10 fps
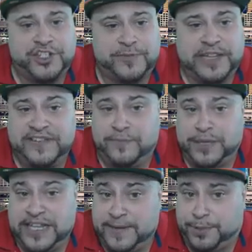So I'm going to
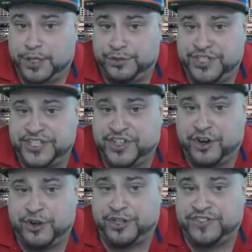leave a link below to this
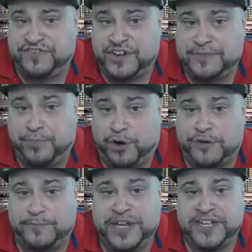article. It's very
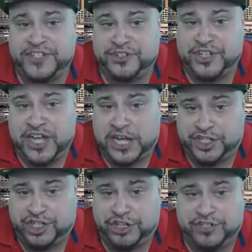important because there's
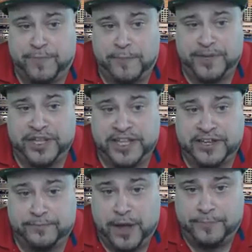a chart to
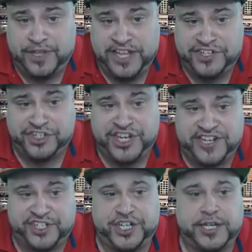population
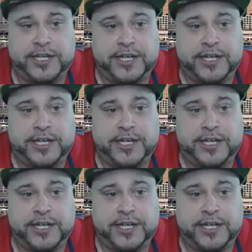change.